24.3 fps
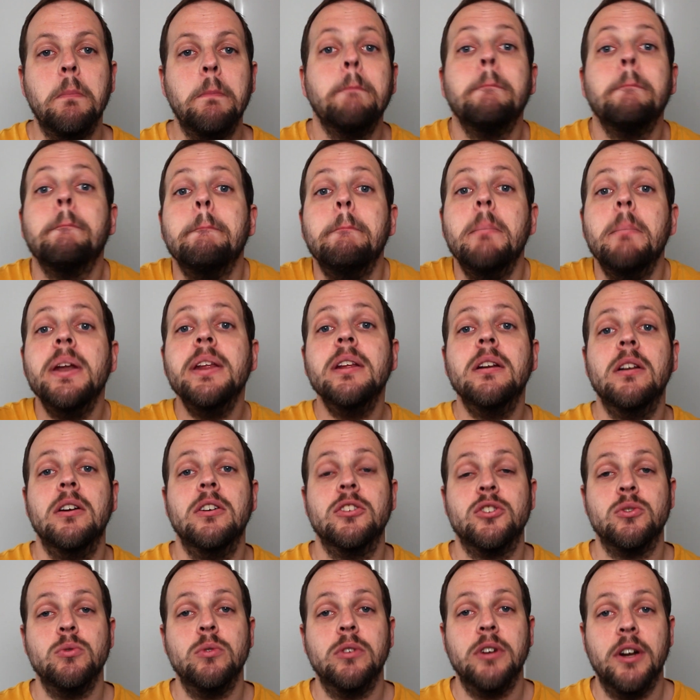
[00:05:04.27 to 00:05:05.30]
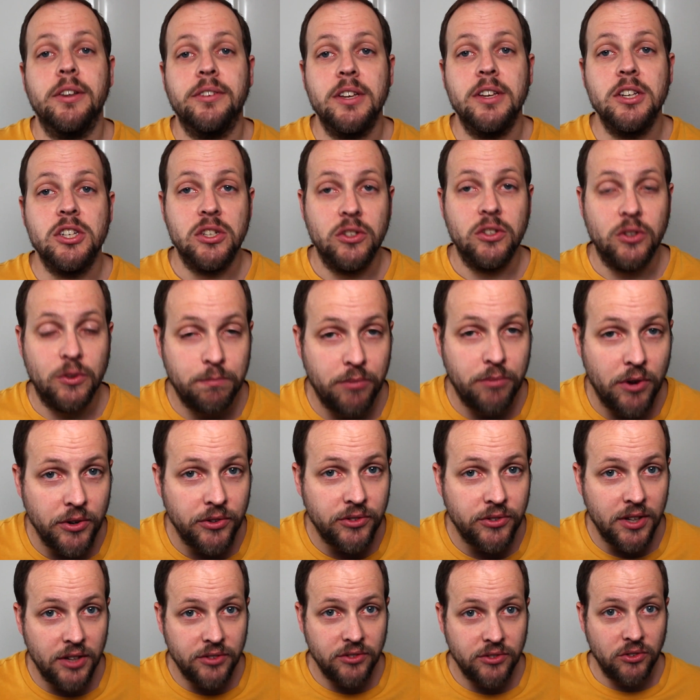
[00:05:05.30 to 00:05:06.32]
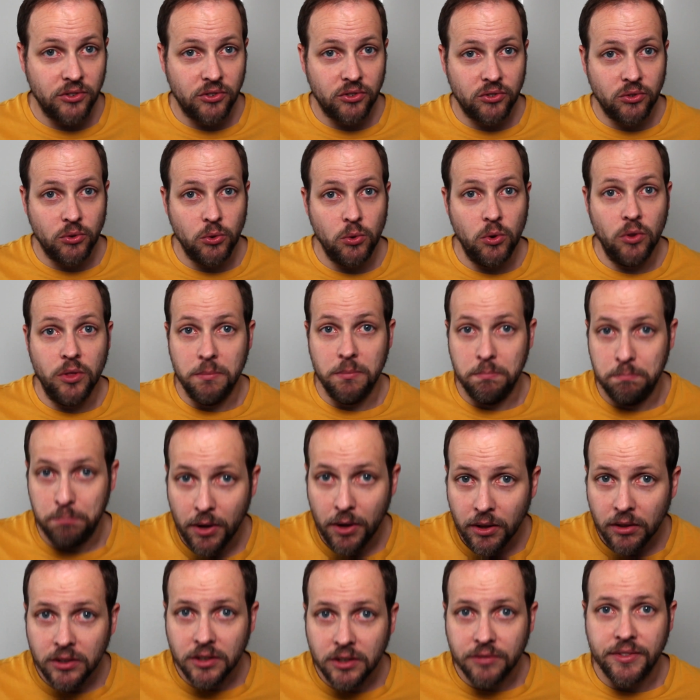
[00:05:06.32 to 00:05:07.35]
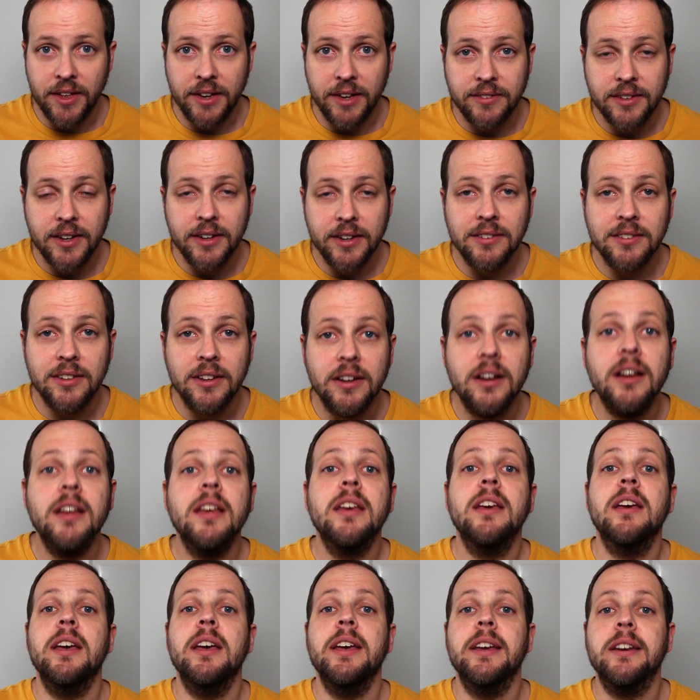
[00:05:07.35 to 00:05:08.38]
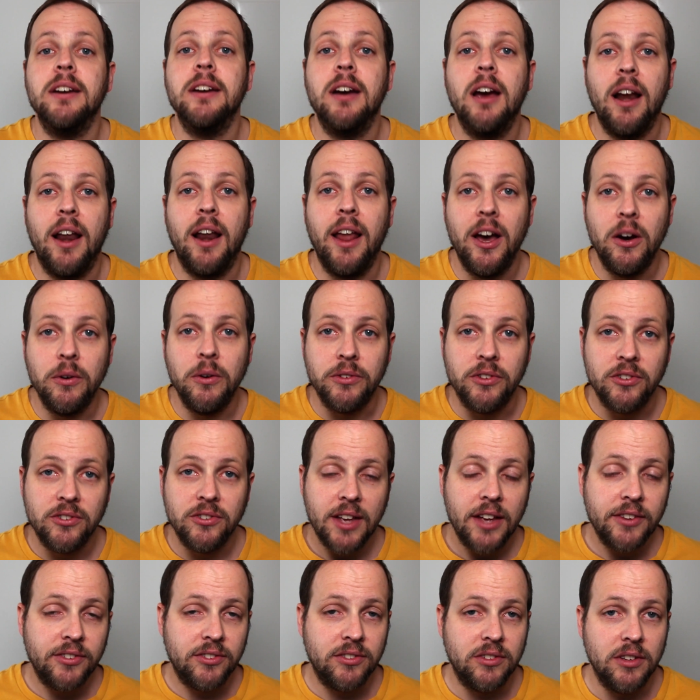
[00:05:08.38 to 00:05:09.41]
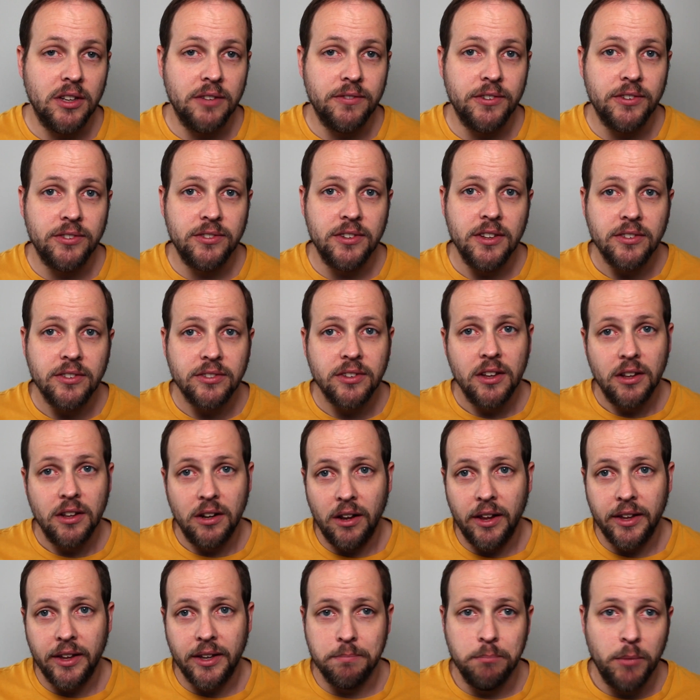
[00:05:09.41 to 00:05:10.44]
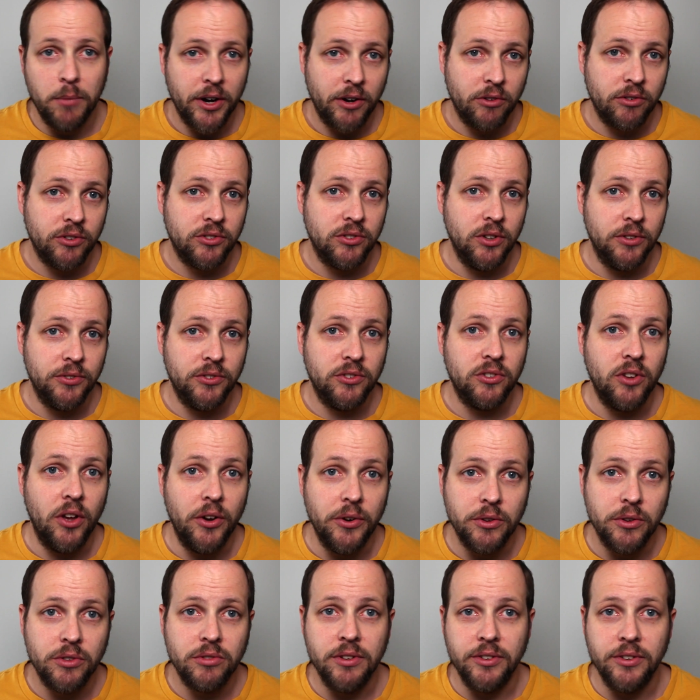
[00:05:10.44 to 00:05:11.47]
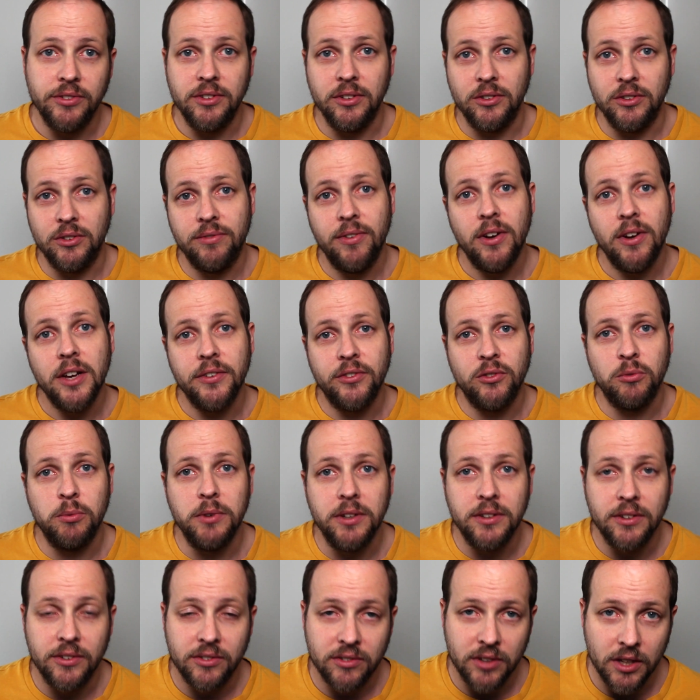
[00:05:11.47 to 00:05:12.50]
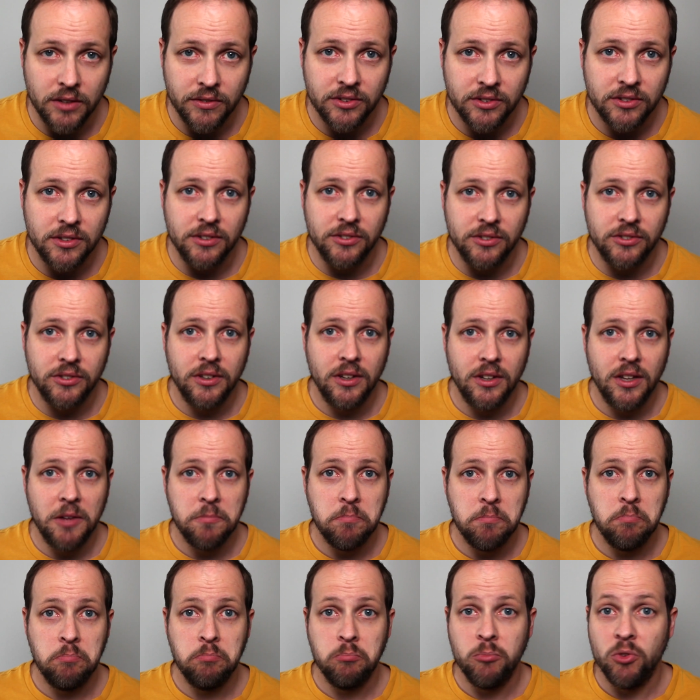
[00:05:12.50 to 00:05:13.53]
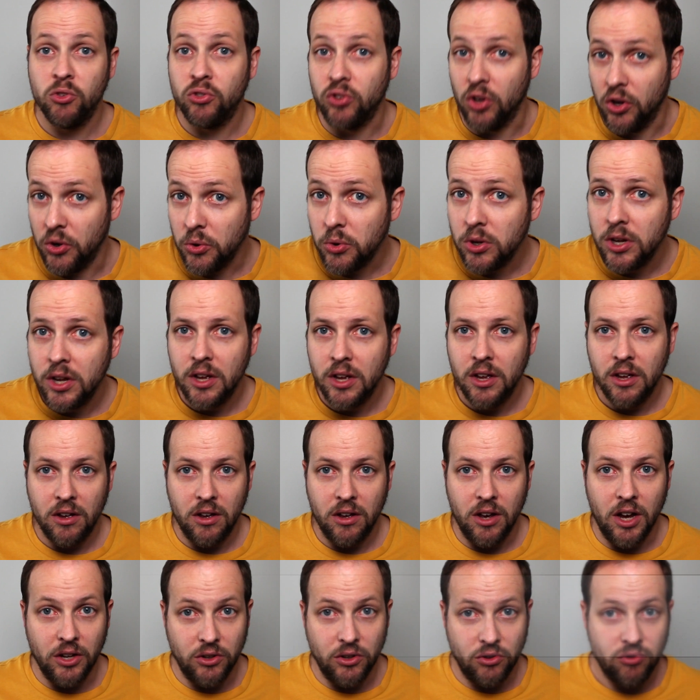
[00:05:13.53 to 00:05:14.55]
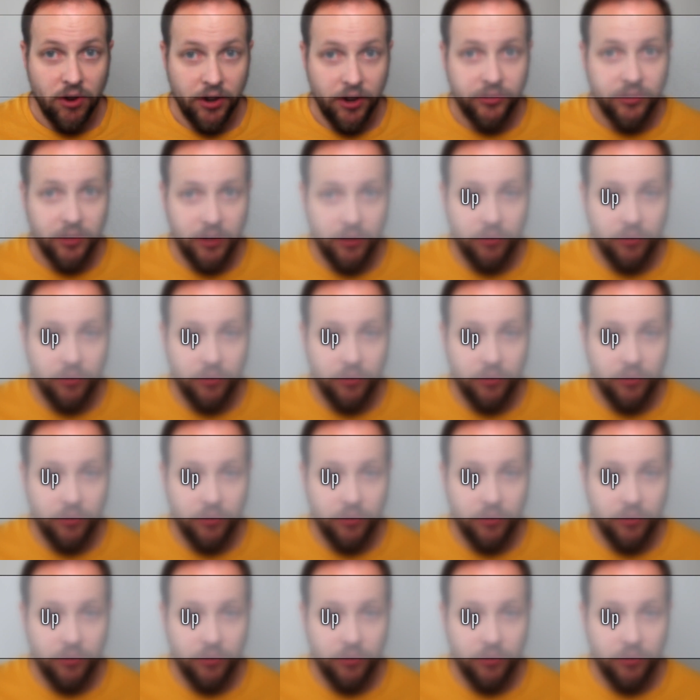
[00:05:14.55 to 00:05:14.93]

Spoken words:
many large organizations process and store the bulk of their data in cloud SaaS services like Microsoft's O365 suite of services. So, addressing